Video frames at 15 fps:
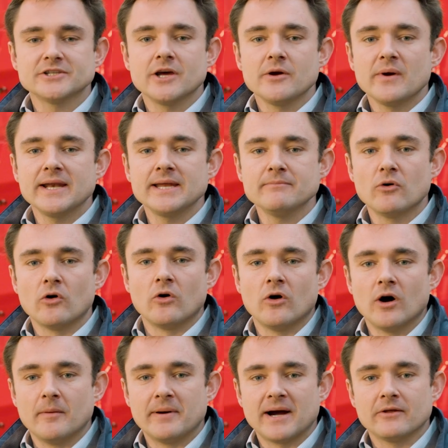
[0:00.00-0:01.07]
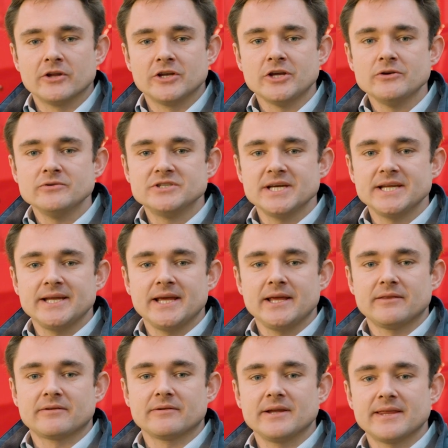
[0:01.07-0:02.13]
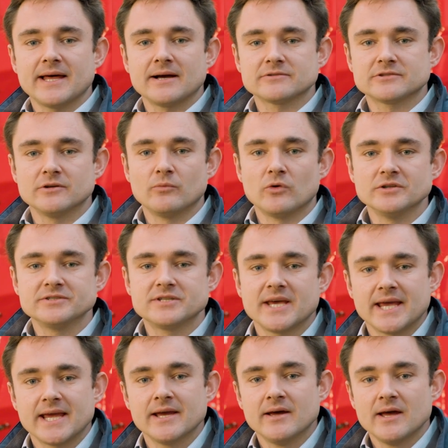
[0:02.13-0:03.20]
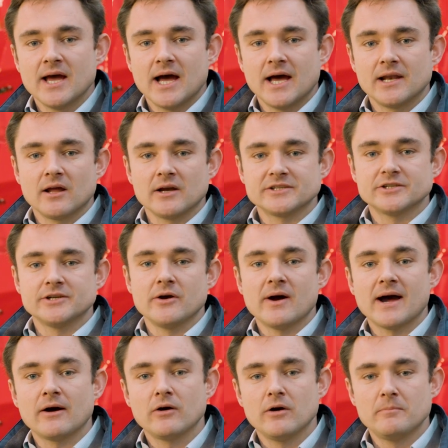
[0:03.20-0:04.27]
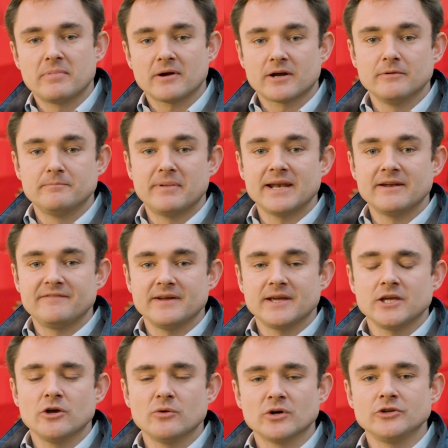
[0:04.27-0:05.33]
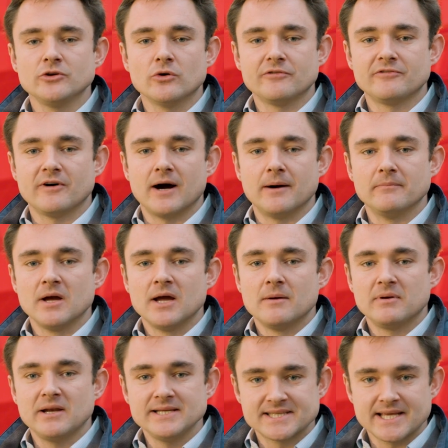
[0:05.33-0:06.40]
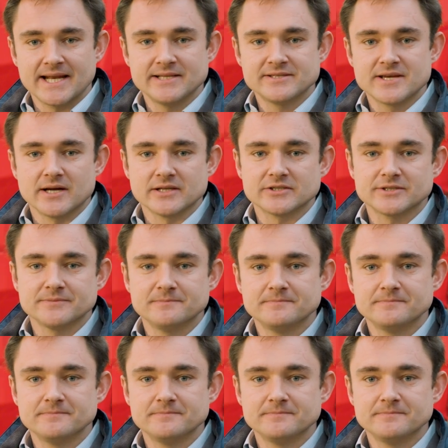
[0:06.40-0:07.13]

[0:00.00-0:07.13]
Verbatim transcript: to know any more about the new G D three thousand one T and like to know how it could benefit you on your farm, please get in touch.